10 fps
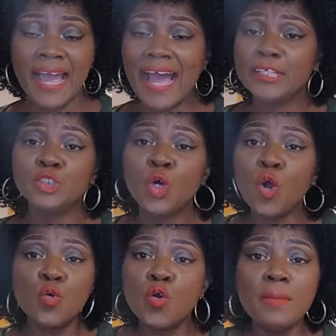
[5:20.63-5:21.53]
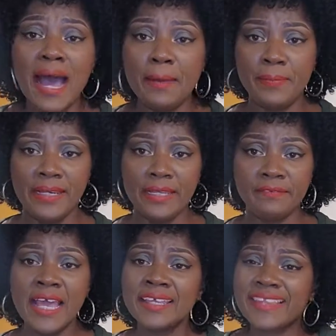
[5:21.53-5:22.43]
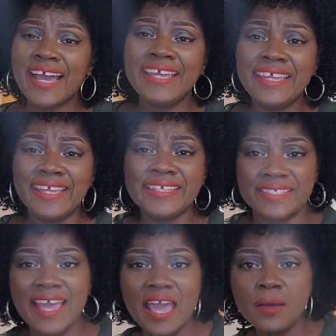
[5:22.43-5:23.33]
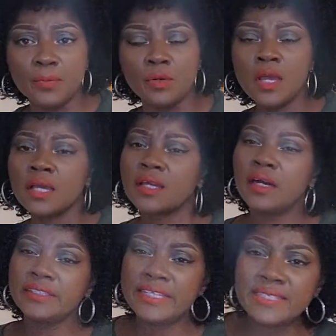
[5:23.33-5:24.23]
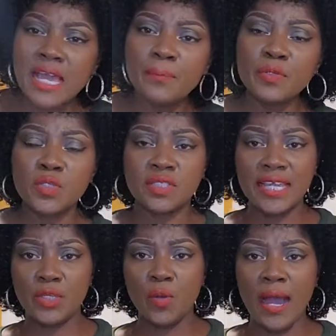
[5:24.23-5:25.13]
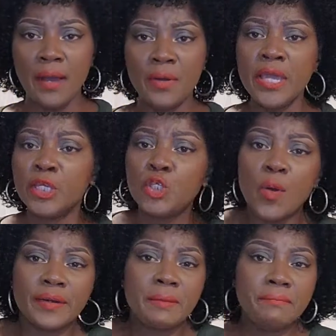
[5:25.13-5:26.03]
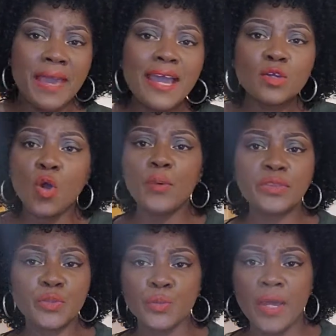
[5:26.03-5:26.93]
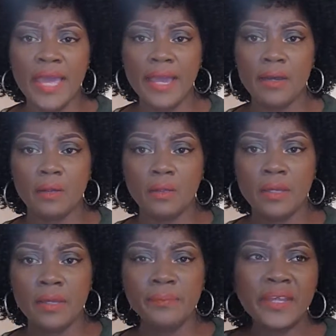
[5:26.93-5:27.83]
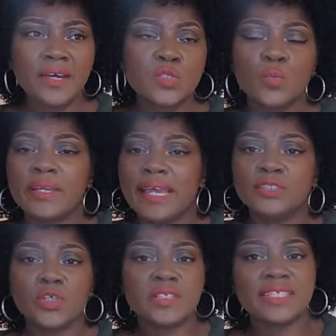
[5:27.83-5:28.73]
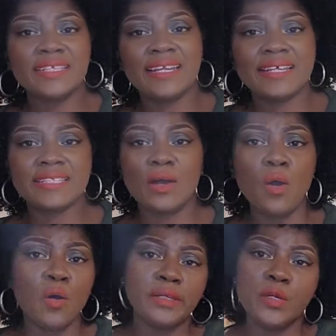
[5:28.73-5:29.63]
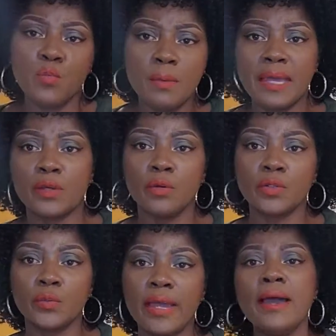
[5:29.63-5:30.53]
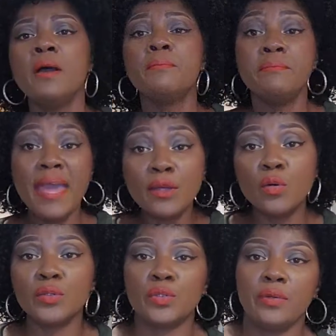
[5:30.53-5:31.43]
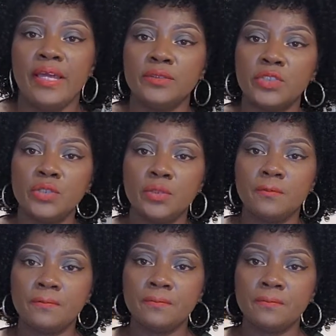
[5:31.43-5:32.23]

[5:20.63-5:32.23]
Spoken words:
I know whom I believe, that he is able, God is able to take you out. You are a man going through hell. Because we can't just sit there and say, oh, only women go through hell. Men go through hell too.